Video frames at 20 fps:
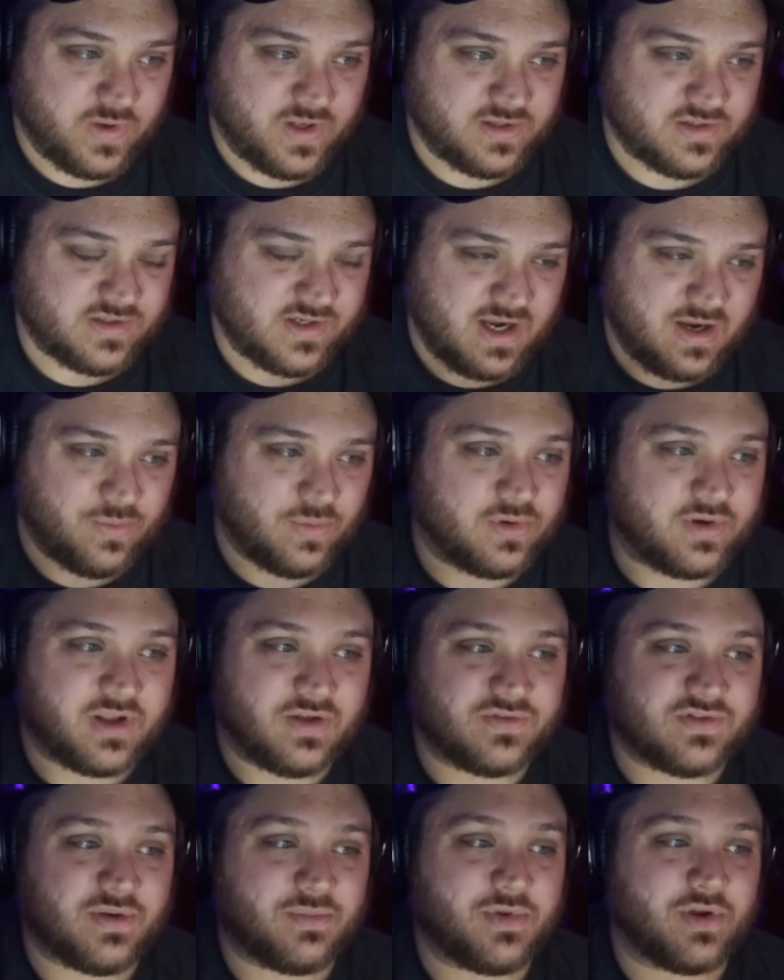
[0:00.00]
ends, I will
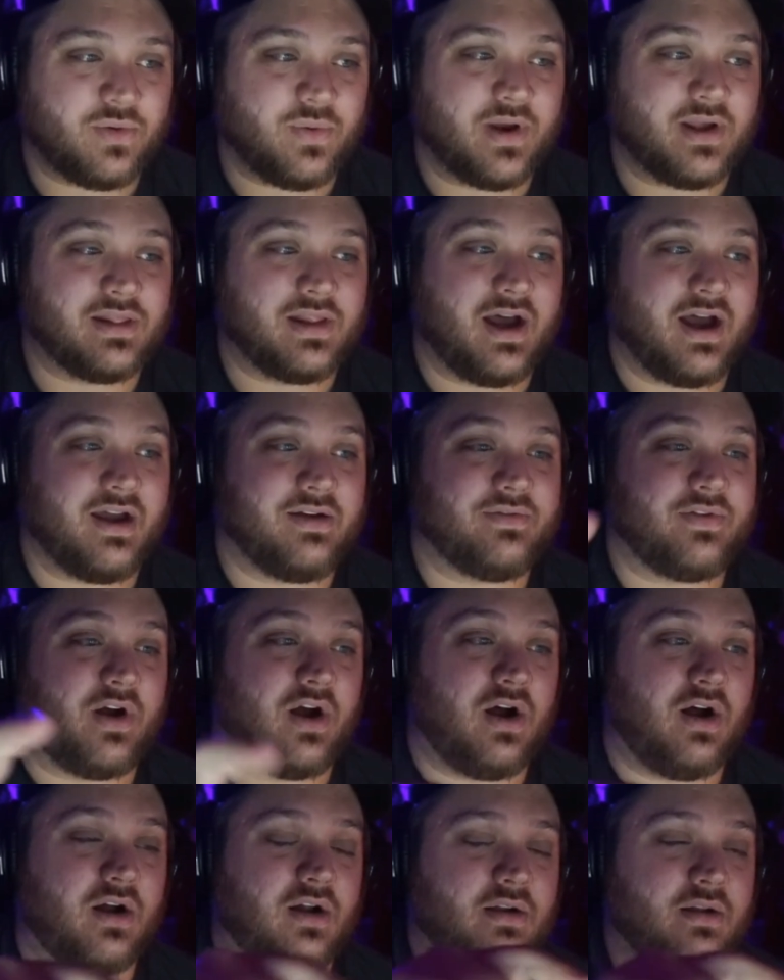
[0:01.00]
give something away live
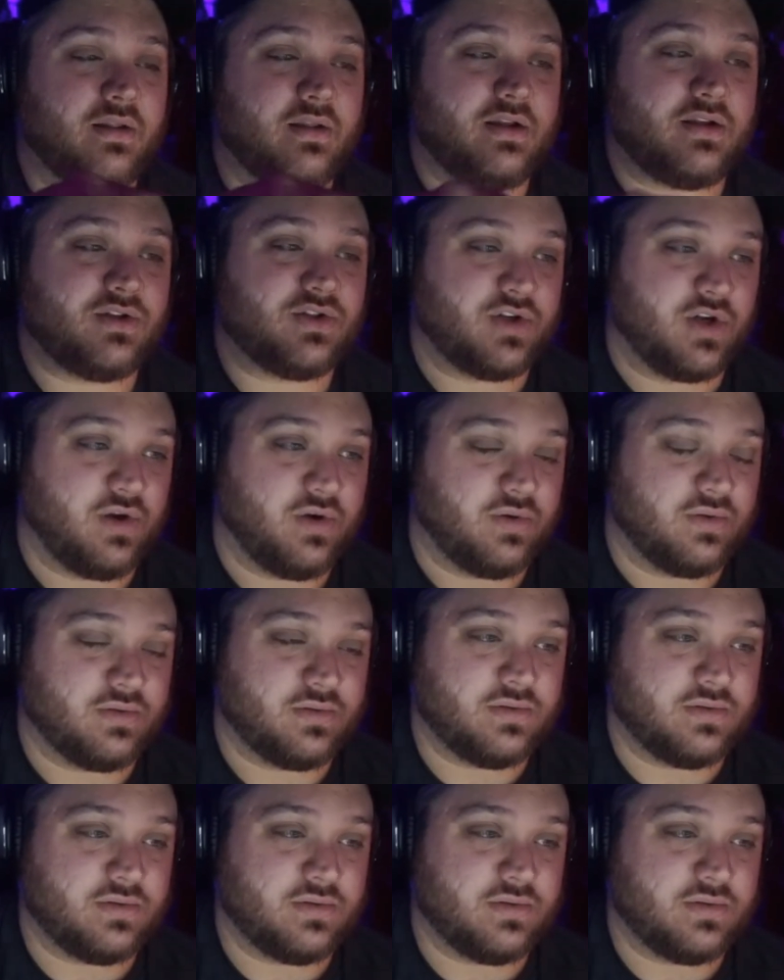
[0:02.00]
on the show.